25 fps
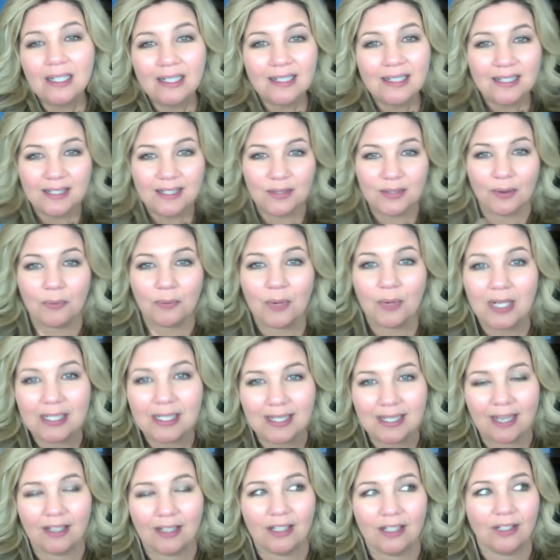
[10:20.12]
So I want to
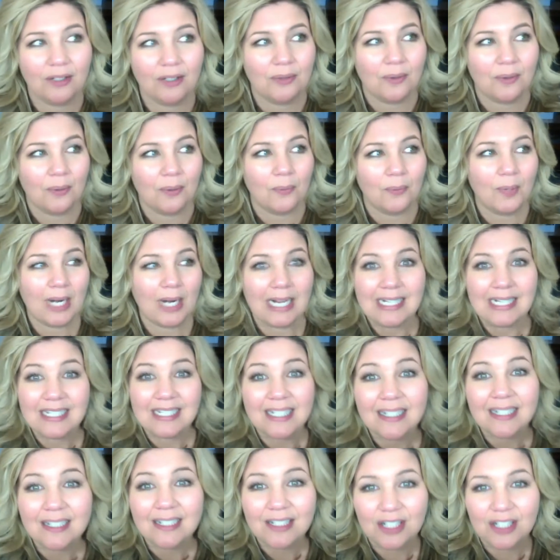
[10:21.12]
tell you what I
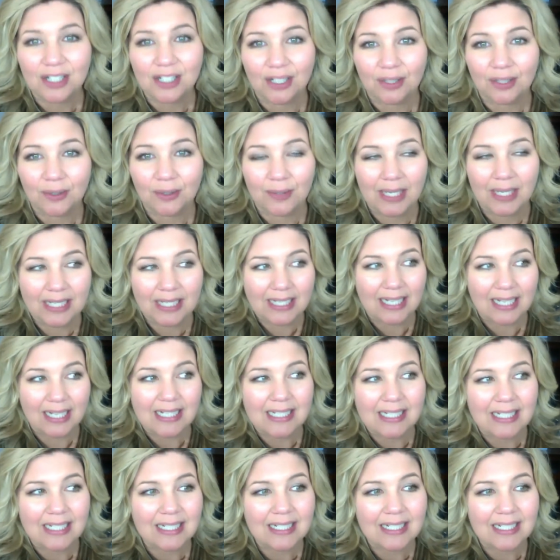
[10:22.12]
didn't do is I
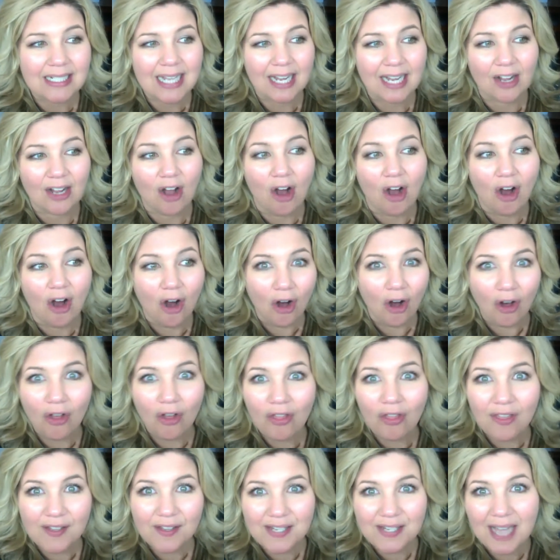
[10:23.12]
didn't take
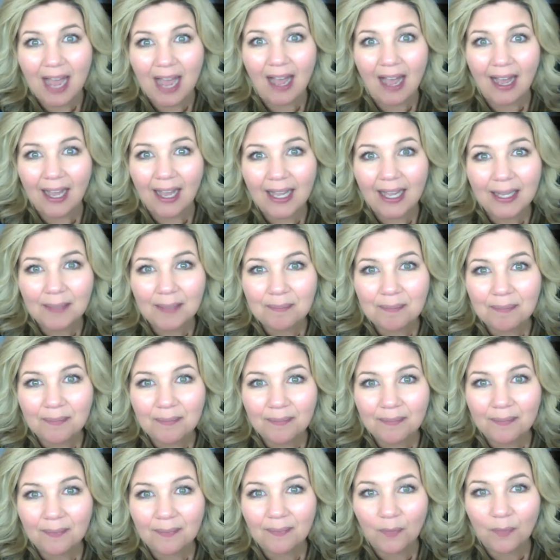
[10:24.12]
all the time
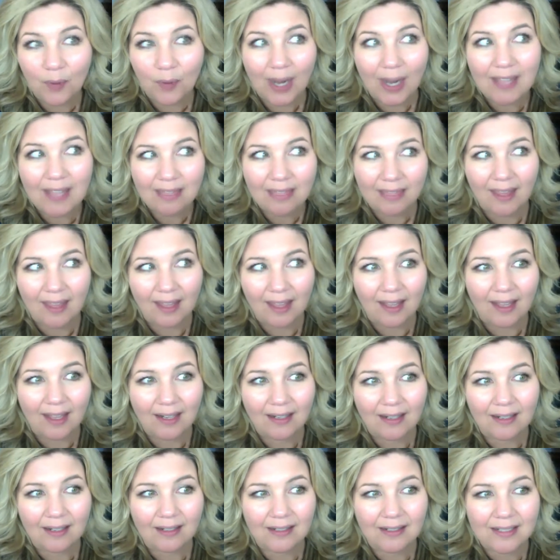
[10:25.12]
right
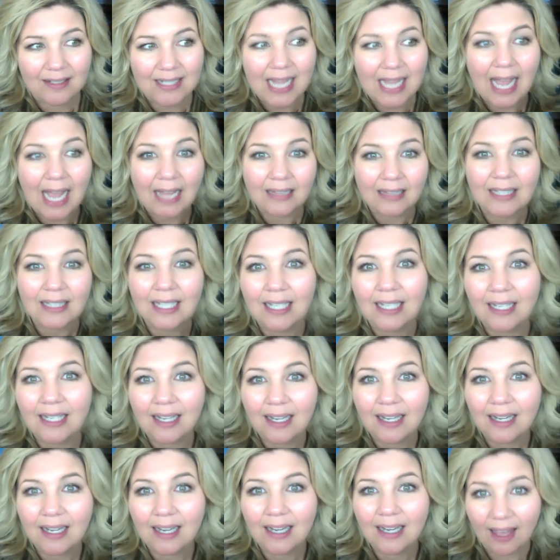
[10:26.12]
then
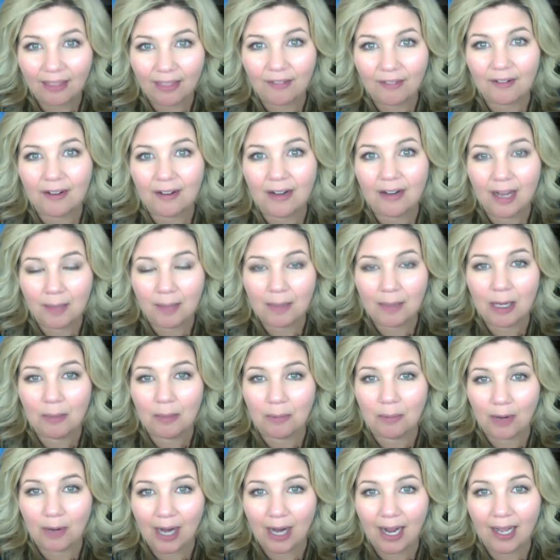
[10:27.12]
telling Heather
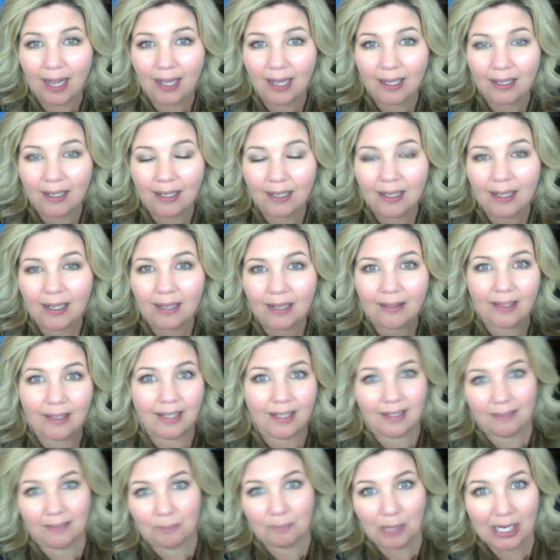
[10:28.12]
about Brad. Like,
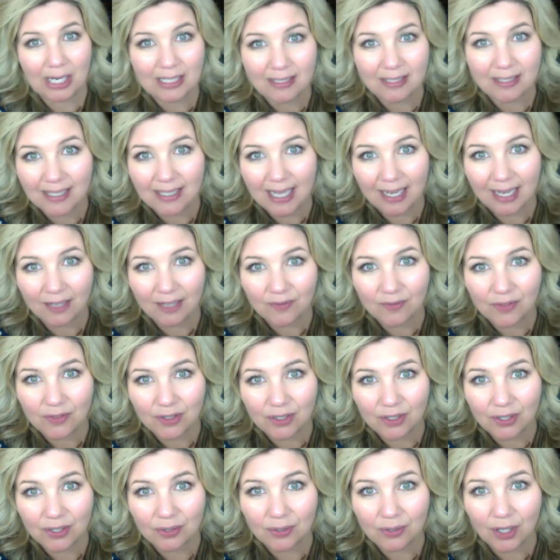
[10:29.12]
Brad's the dad of
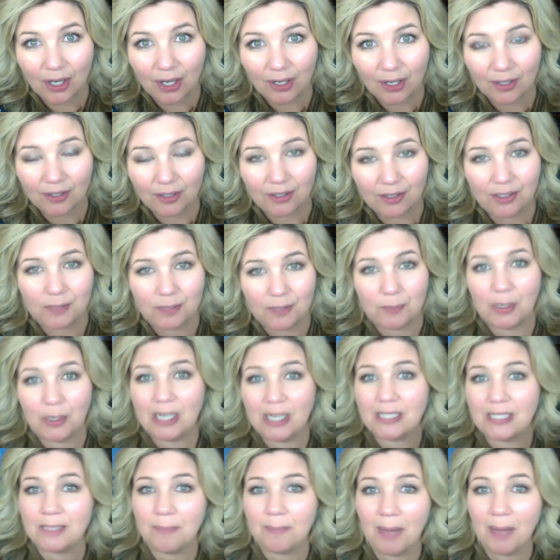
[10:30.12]
2 daughters.
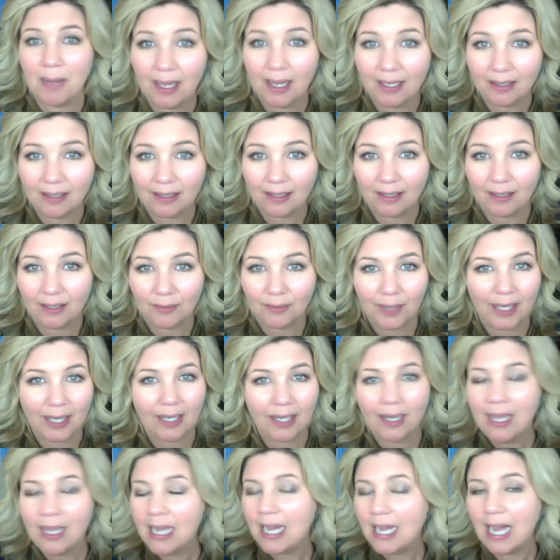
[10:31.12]
Brad's a pilot,
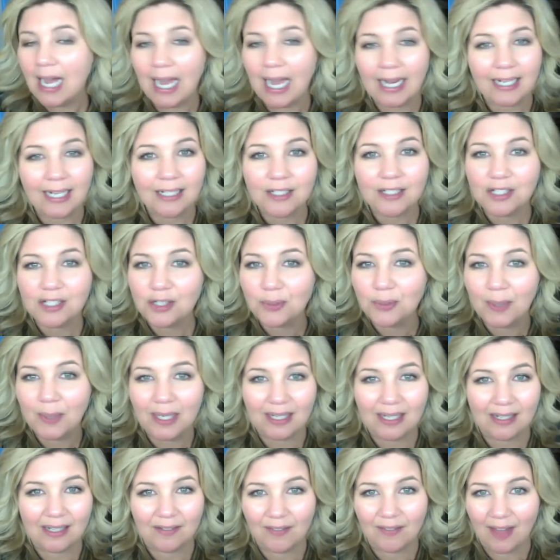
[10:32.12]
right? I didn't do
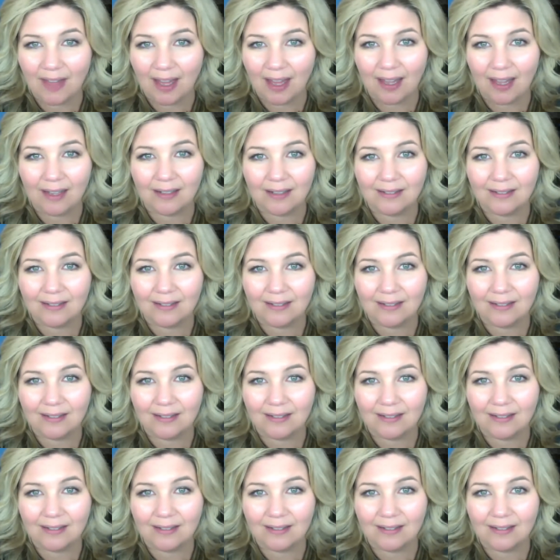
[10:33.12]
any of that.